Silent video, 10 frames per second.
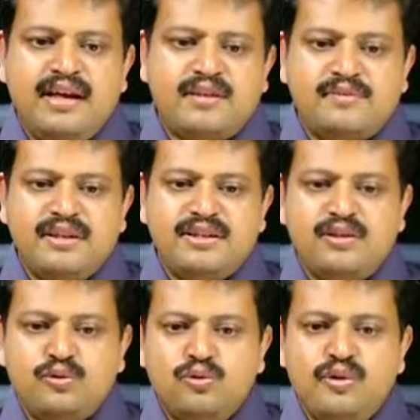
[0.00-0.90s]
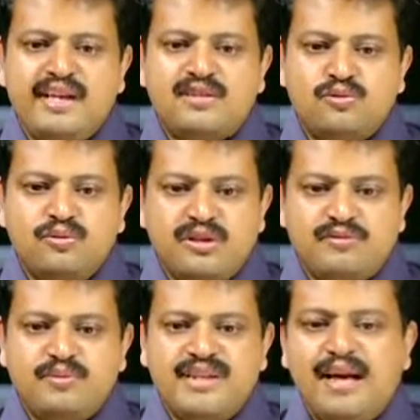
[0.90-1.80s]
Explanation 2 extruded
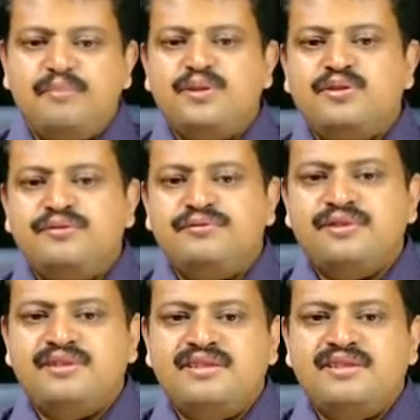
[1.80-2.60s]
from the ambit of